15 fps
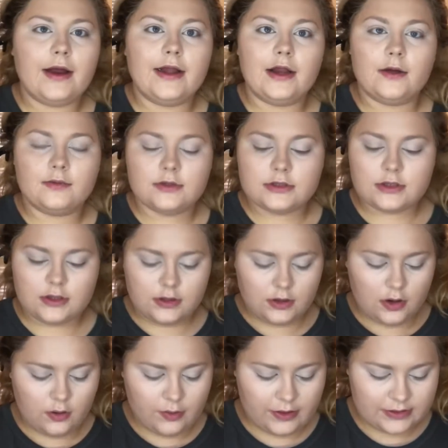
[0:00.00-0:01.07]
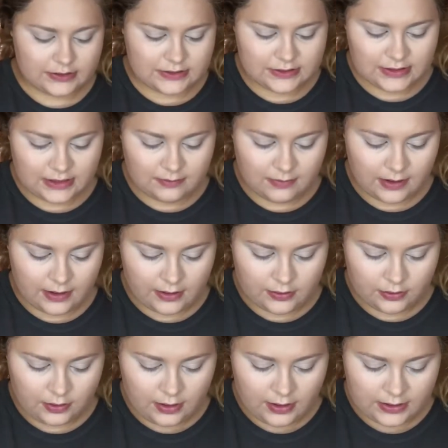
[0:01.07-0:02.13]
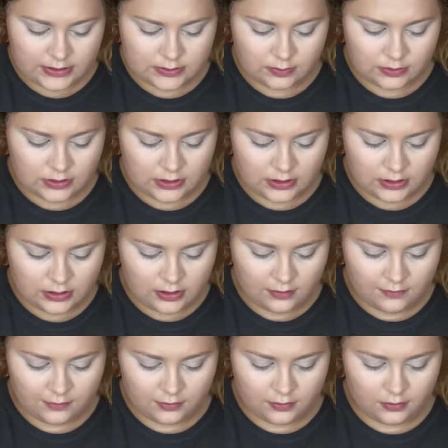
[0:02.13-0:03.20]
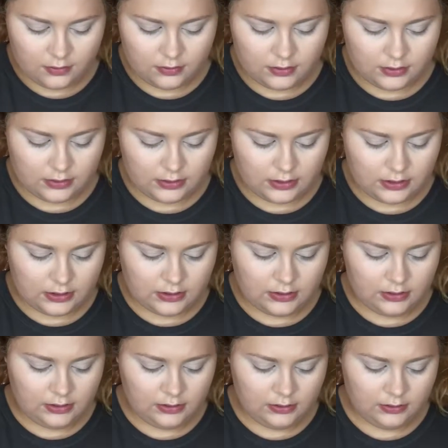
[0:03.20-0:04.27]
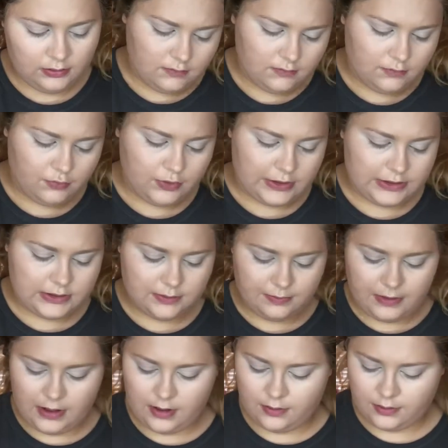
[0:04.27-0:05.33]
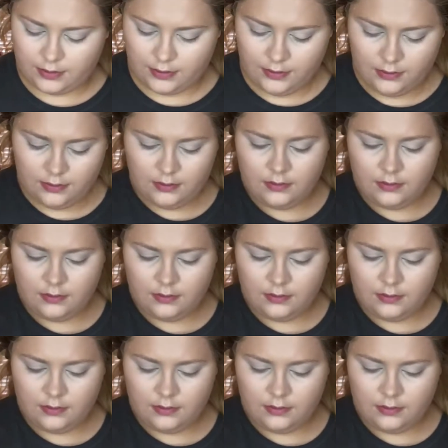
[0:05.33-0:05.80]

right, now I'm just gonna go and set my under eyes with the CoverGirl Clean pressed powder.